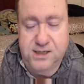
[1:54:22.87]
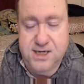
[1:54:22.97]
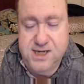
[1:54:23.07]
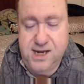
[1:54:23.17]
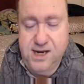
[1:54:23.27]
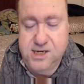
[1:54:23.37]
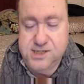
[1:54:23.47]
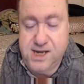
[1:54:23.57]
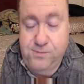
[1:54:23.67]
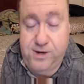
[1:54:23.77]
tell you just
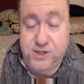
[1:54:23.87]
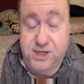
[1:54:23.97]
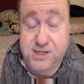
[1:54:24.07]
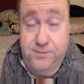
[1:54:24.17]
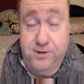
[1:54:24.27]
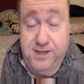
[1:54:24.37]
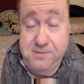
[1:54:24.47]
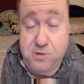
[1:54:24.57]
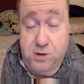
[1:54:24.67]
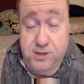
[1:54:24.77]
how much the AA
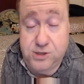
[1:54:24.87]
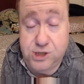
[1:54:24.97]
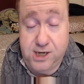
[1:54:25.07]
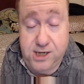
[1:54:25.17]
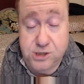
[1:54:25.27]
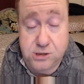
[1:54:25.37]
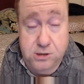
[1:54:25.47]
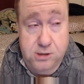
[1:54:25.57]
ball has changed.